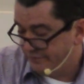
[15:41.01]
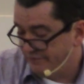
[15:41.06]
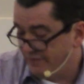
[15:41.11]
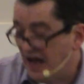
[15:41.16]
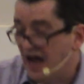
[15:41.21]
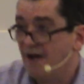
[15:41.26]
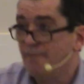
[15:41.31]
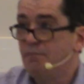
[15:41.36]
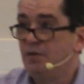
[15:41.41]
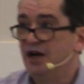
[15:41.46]

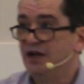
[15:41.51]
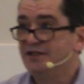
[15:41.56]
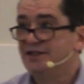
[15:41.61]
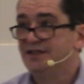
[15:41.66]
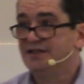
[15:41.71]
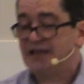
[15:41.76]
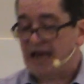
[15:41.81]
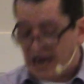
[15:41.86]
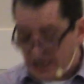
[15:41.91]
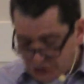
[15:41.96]
Five months
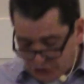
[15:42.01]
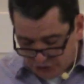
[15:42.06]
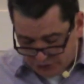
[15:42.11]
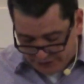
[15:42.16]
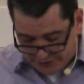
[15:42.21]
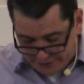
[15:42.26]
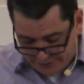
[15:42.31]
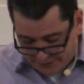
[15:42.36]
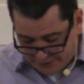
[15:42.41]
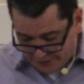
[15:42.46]
is
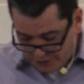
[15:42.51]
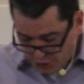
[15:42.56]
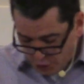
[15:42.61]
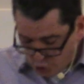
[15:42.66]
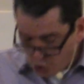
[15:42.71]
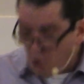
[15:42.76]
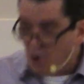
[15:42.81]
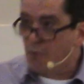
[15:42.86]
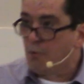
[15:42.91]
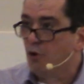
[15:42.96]
actually the
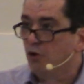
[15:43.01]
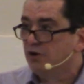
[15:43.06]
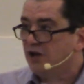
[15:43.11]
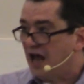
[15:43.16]
normal